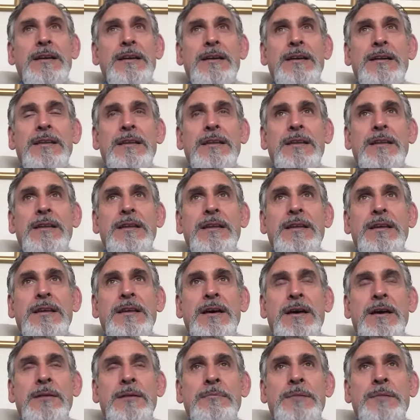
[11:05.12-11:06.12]

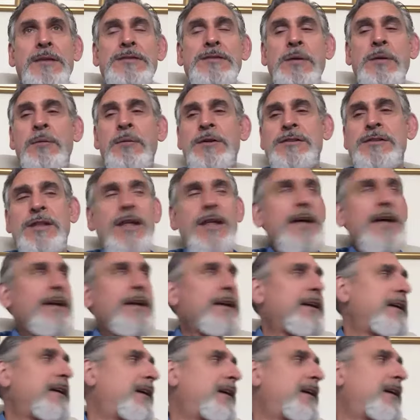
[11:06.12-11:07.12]
it's almost
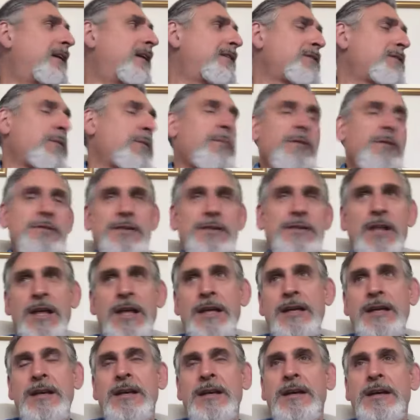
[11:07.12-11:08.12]

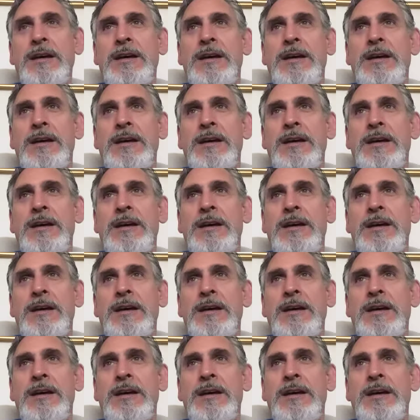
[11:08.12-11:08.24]
like